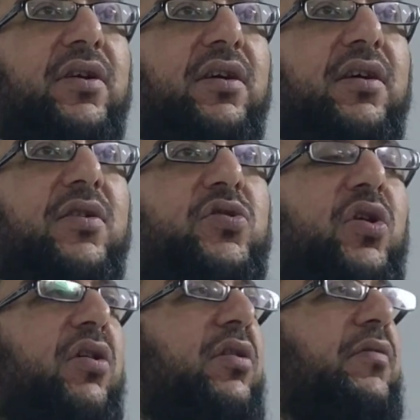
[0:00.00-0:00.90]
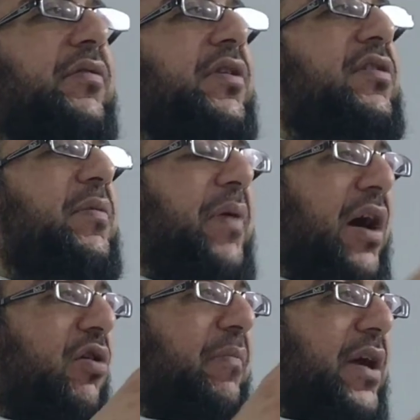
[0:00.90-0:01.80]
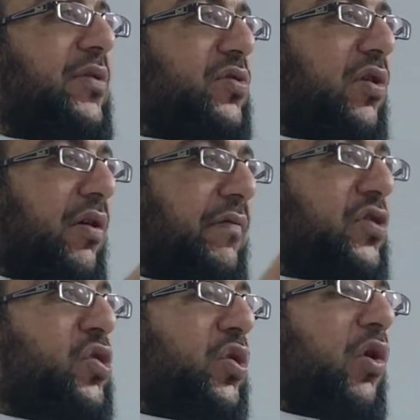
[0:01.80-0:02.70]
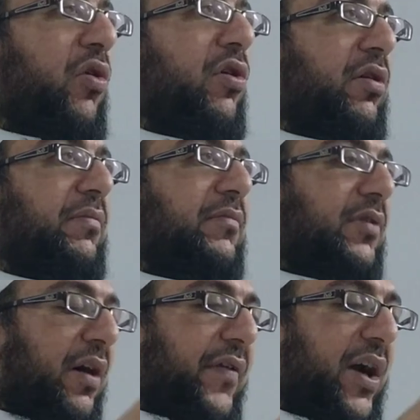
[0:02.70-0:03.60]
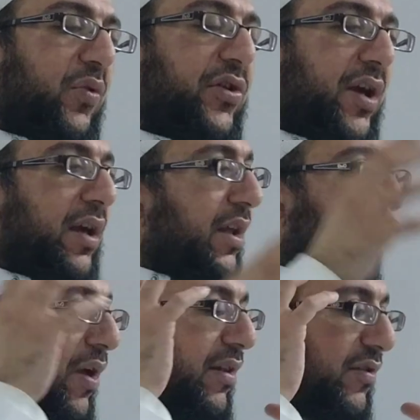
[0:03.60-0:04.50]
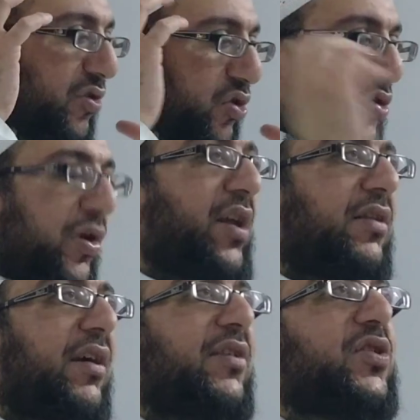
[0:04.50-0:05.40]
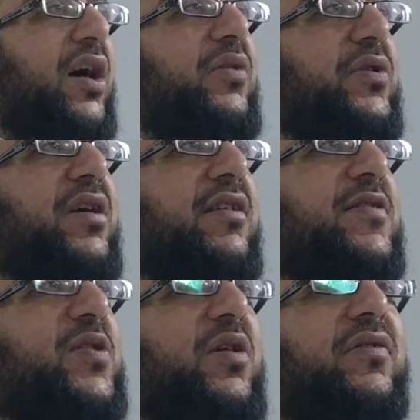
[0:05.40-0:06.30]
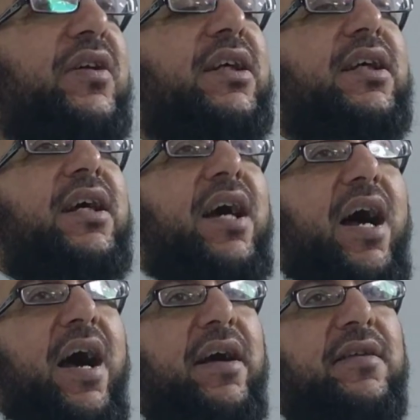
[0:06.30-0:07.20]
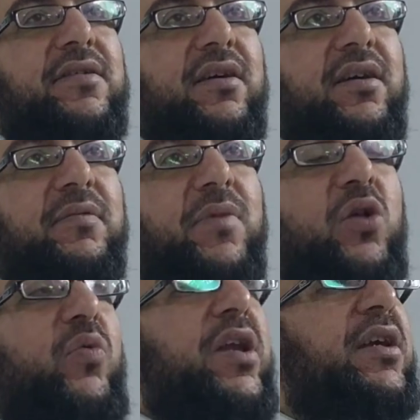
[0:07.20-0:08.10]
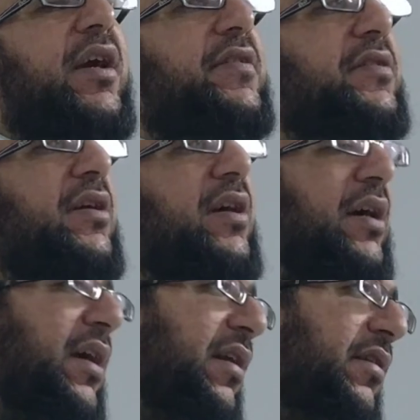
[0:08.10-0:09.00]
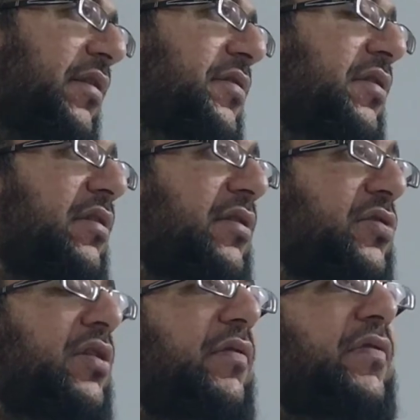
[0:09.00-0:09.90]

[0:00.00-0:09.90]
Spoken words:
So the power base of Duke Odo of Aquitaine, he went straight there to Aquitaine itself. And when he gets there, again, there's a defeat